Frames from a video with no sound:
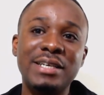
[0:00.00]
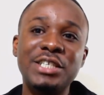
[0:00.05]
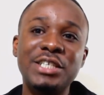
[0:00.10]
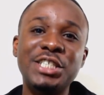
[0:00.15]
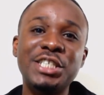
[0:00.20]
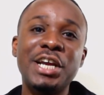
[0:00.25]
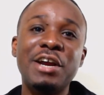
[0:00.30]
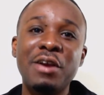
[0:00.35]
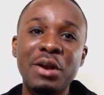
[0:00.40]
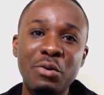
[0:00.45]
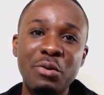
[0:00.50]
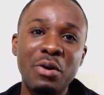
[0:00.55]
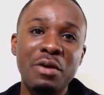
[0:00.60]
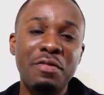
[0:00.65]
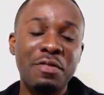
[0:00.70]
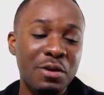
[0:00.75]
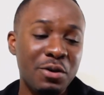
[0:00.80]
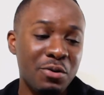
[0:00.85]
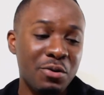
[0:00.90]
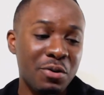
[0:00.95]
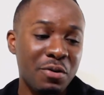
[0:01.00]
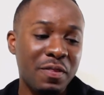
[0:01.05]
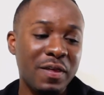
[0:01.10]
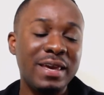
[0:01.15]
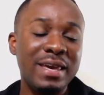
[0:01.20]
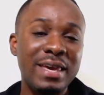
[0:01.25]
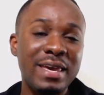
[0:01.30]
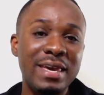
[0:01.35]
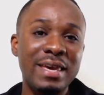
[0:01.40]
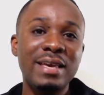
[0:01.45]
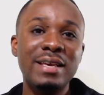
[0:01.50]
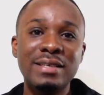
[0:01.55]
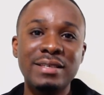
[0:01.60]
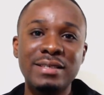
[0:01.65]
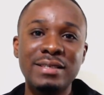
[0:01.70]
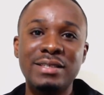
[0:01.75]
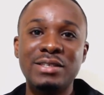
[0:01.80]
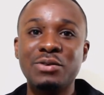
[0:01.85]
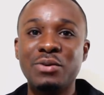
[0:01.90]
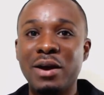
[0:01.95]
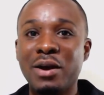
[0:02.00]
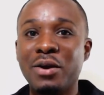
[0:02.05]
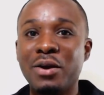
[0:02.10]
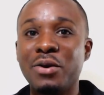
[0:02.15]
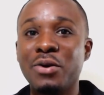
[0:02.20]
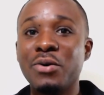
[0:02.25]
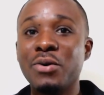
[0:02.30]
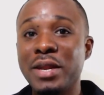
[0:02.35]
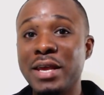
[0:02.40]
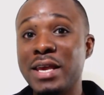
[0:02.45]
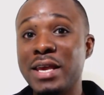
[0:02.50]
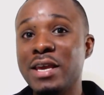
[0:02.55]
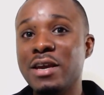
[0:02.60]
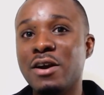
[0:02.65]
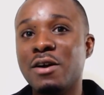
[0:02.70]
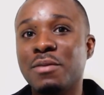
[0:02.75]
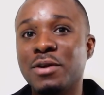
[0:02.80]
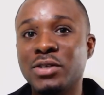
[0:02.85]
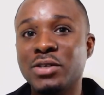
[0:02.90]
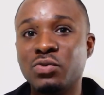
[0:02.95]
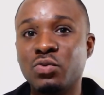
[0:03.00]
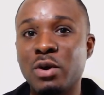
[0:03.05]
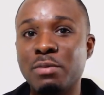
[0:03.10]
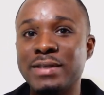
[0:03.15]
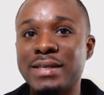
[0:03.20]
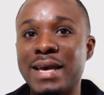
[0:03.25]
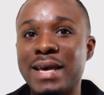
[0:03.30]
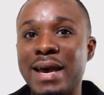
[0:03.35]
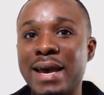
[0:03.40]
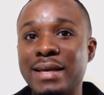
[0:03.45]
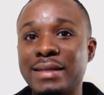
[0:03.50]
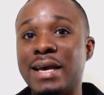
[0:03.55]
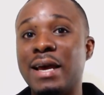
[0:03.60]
sharing with you the keys to a good e-commerce website